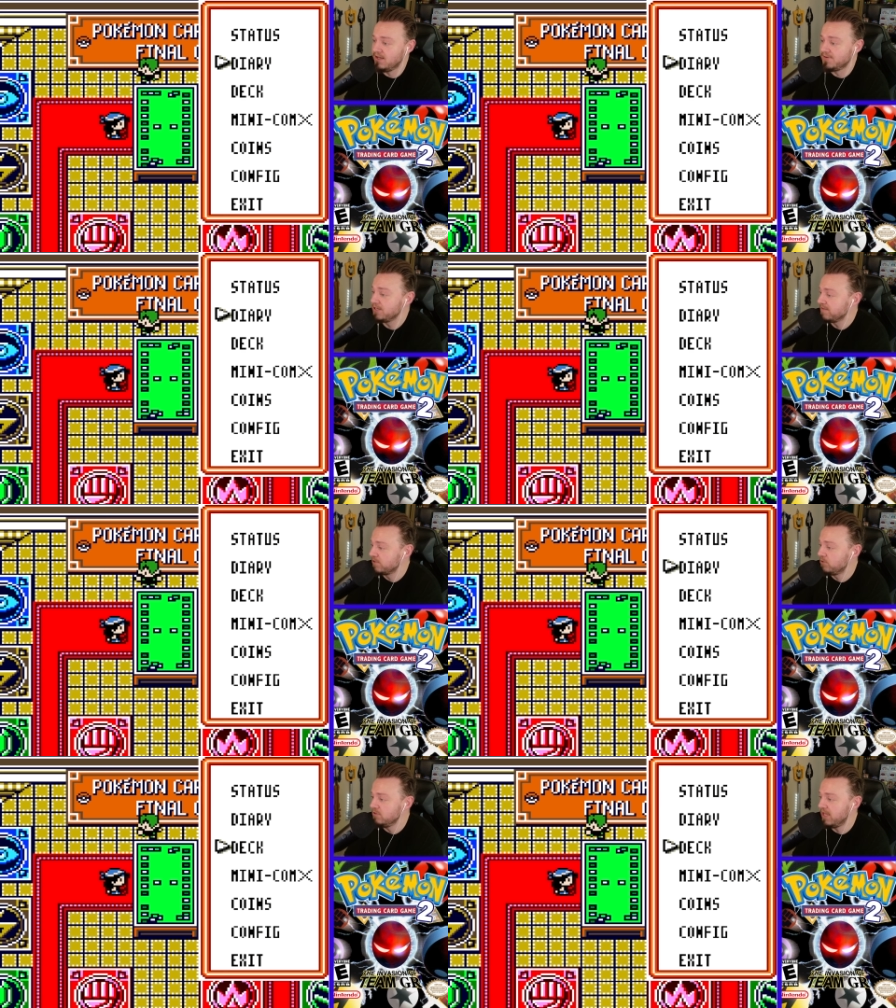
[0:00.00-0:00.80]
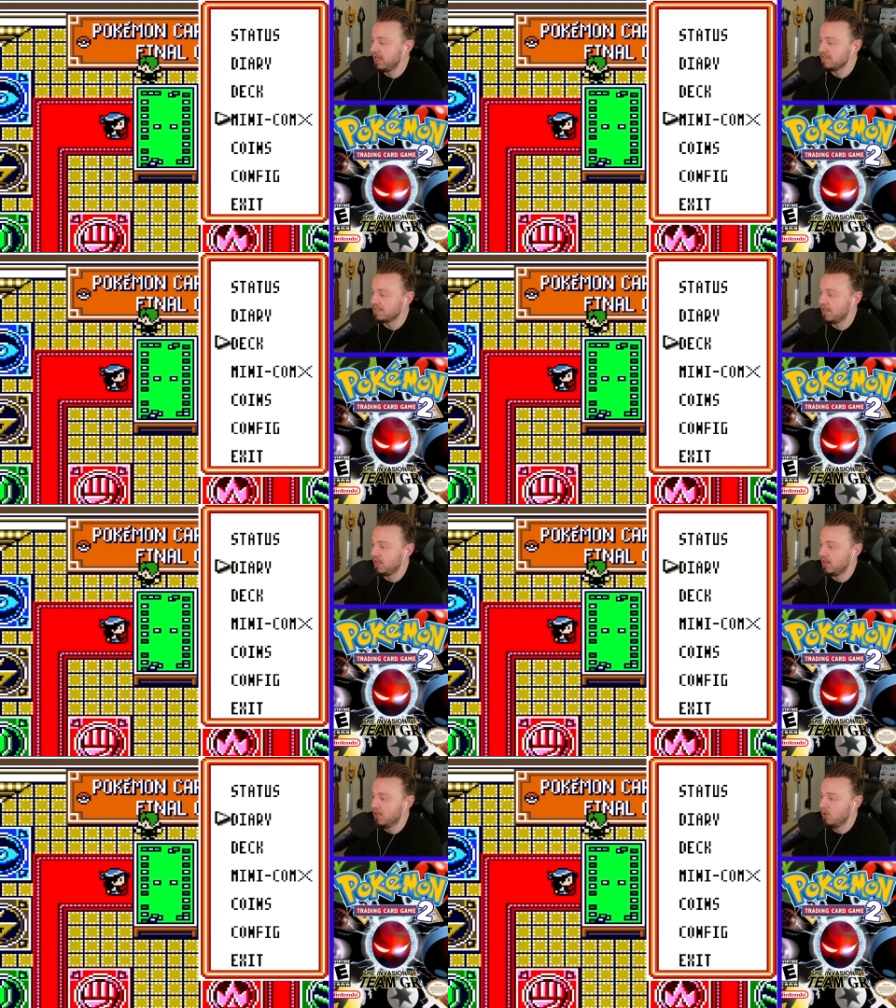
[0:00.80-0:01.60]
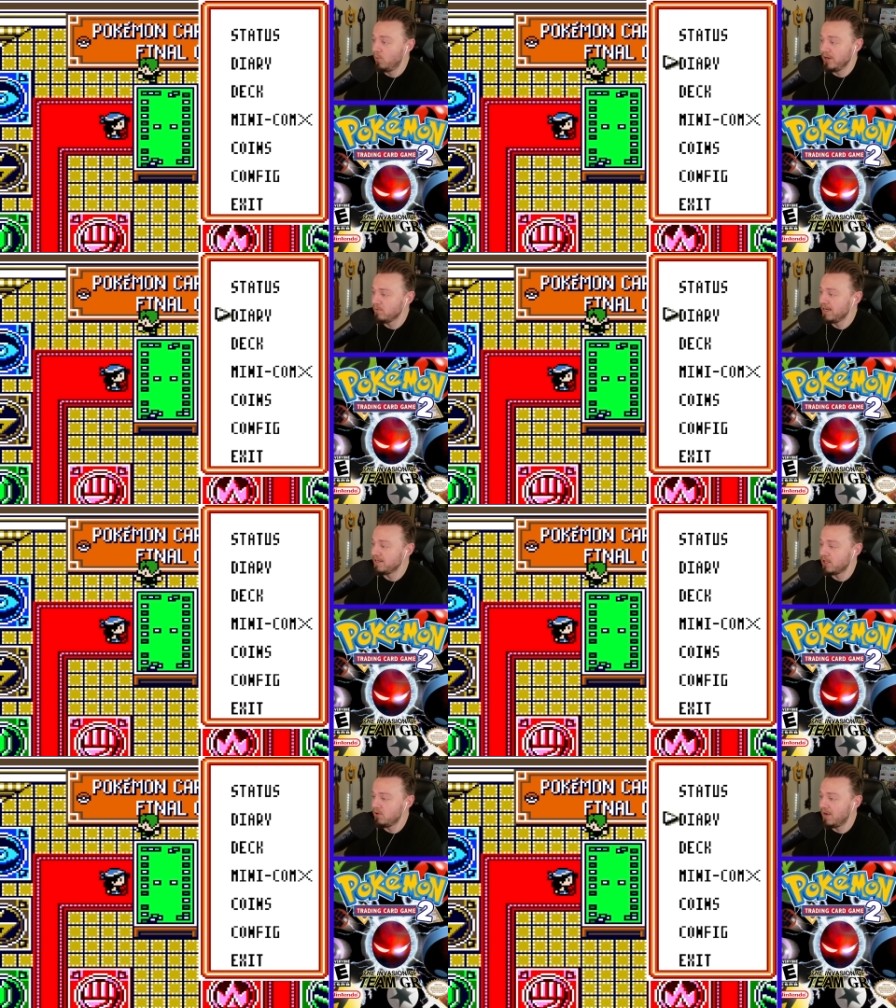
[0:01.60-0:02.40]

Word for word: Very difficult. And we are ready to go.